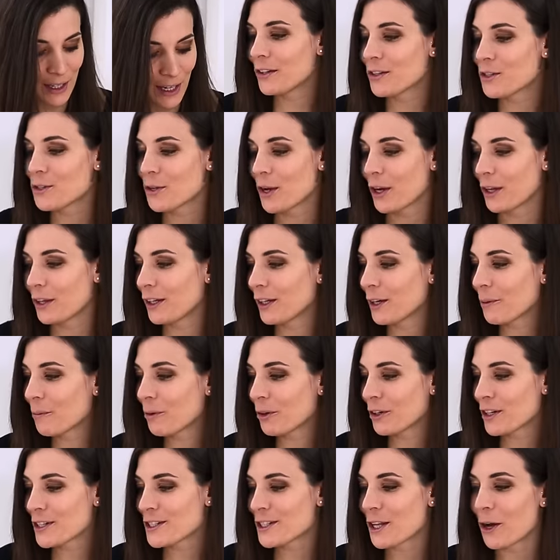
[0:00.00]
So I think I'm
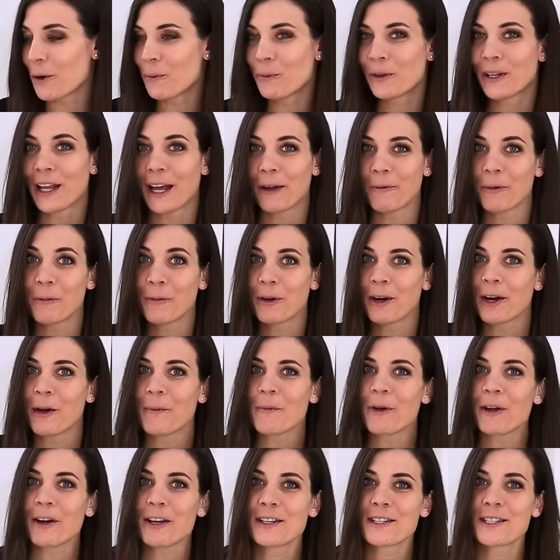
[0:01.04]
gonna start with that one, and I'm
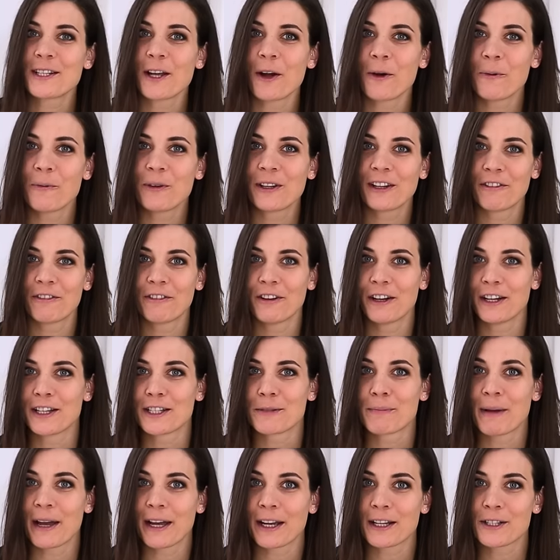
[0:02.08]
gonna start with the
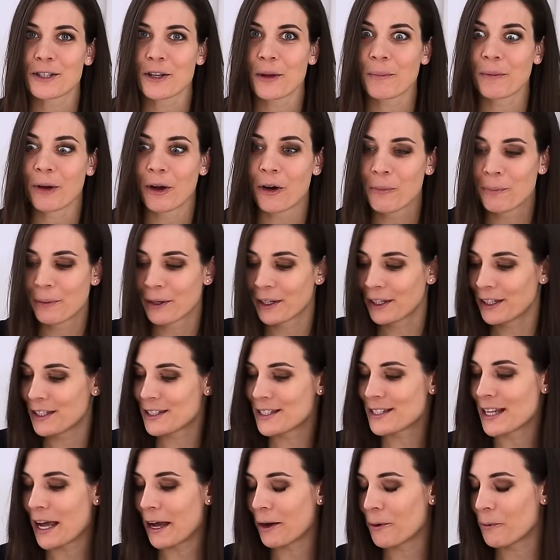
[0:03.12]
first bag, so I'm hoping it's
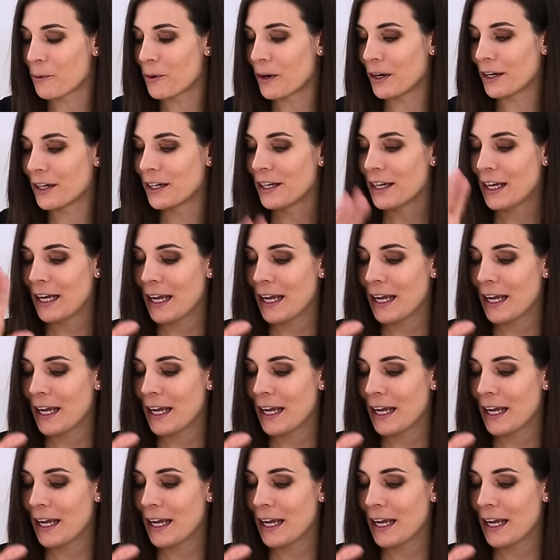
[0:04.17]
that one.